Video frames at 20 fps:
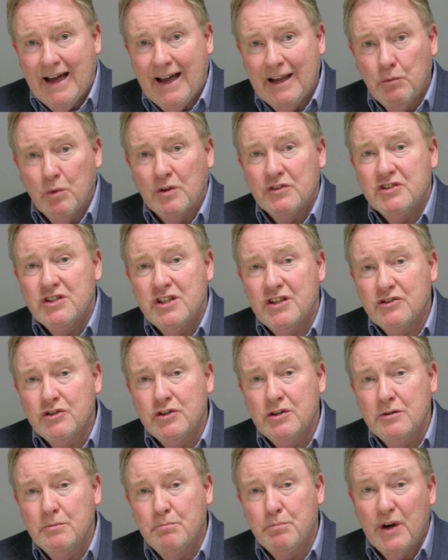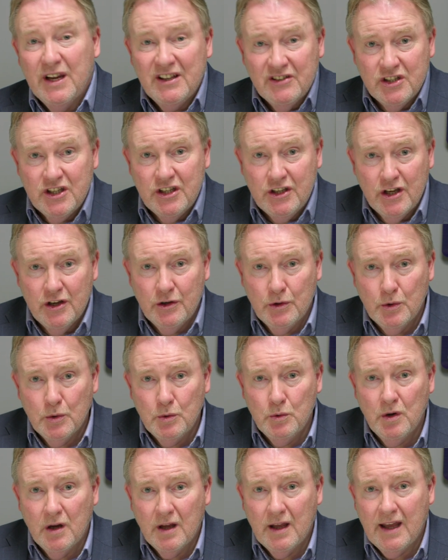I wanted to bring to
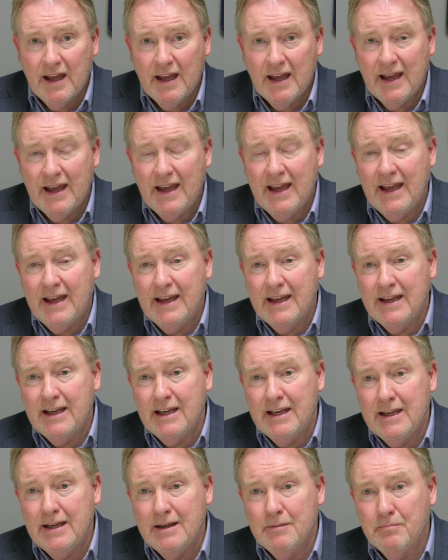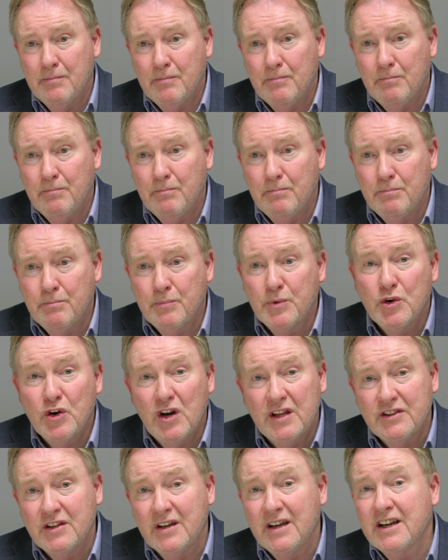you a
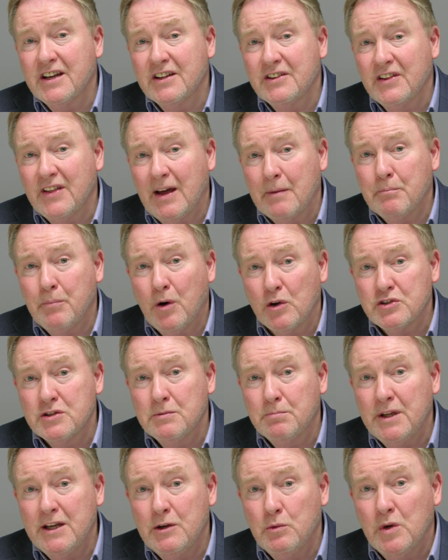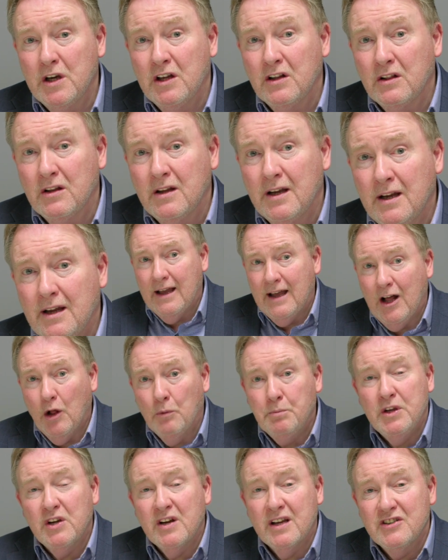product that possibly will
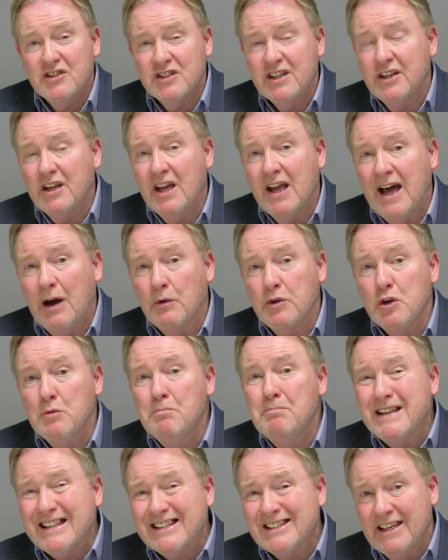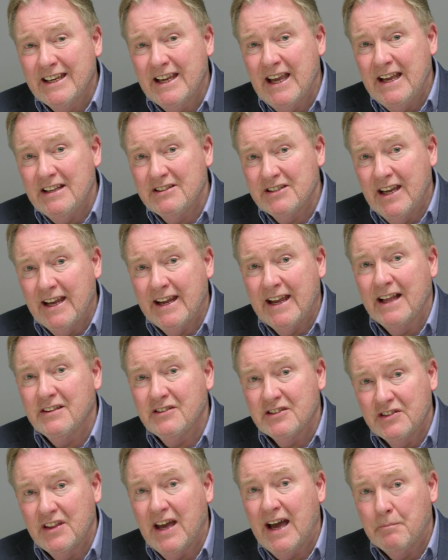help you consider how you mitigate
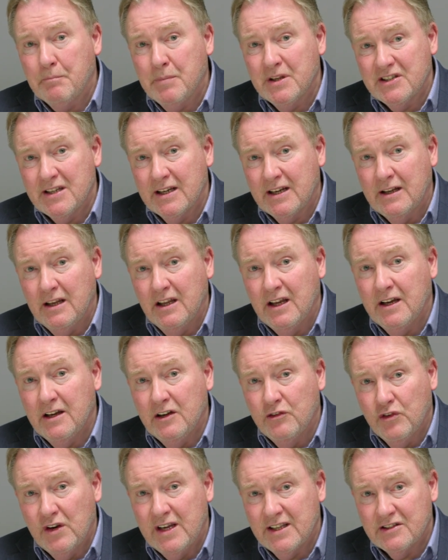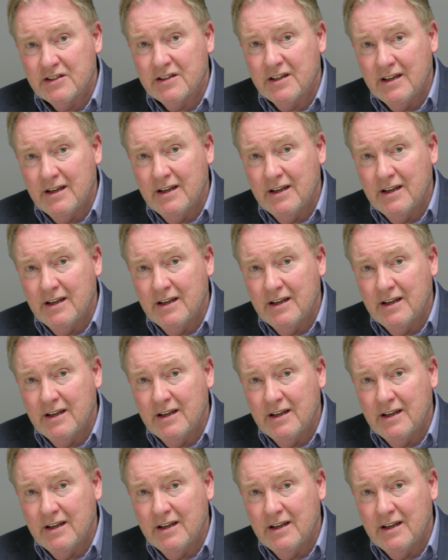against that particular risk.